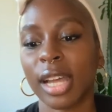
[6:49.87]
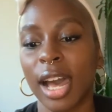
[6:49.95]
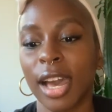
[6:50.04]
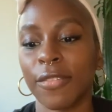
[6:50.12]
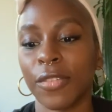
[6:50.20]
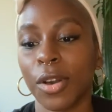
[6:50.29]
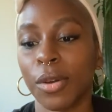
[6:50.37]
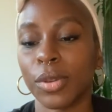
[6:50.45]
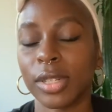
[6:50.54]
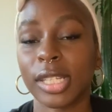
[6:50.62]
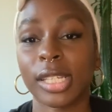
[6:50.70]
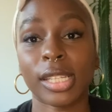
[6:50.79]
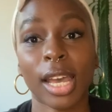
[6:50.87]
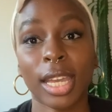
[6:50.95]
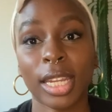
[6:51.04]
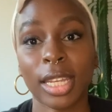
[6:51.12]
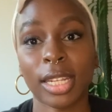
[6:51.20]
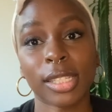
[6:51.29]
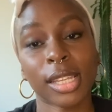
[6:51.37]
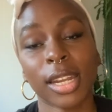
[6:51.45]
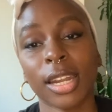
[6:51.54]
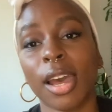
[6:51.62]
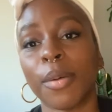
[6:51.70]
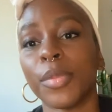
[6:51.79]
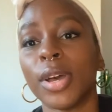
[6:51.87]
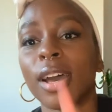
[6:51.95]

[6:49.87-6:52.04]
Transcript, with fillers: iPhone to sign in and set it up.